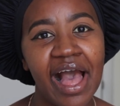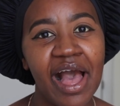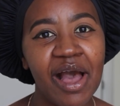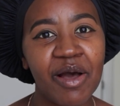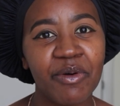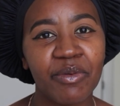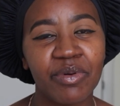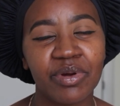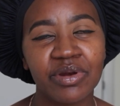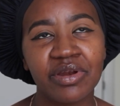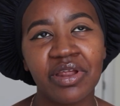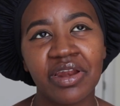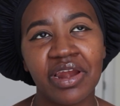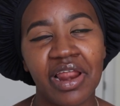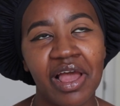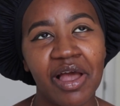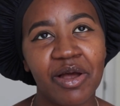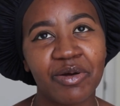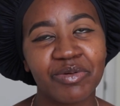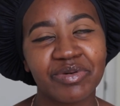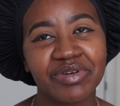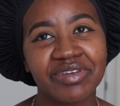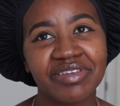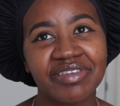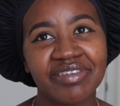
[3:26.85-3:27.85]

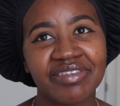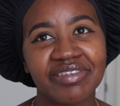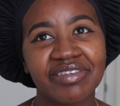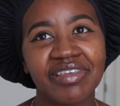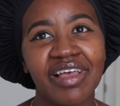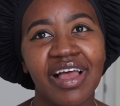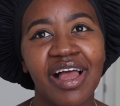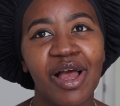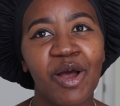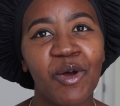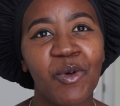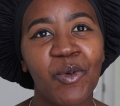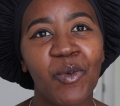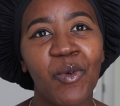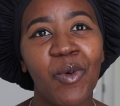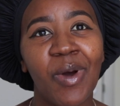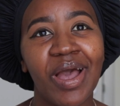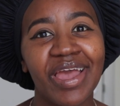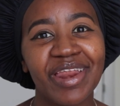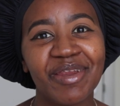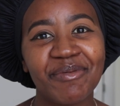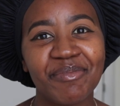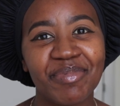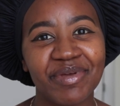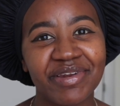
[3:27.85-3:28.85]

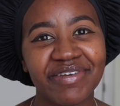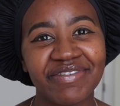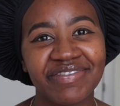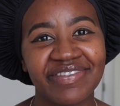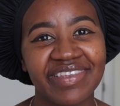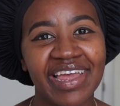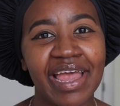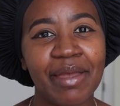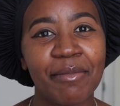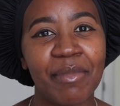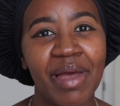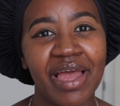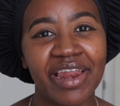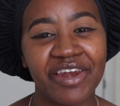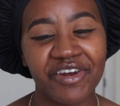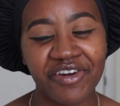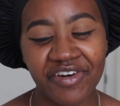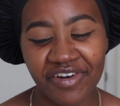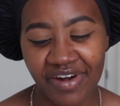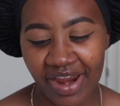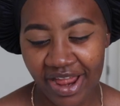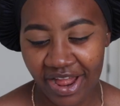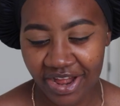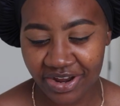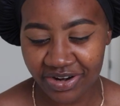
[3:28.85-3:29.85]
quite a bit of time
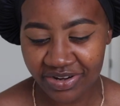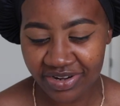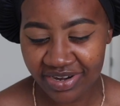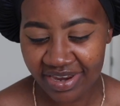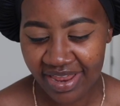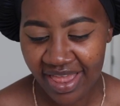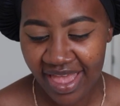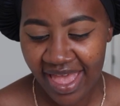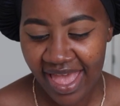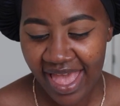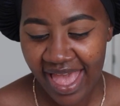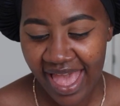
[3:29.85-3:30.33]
underground,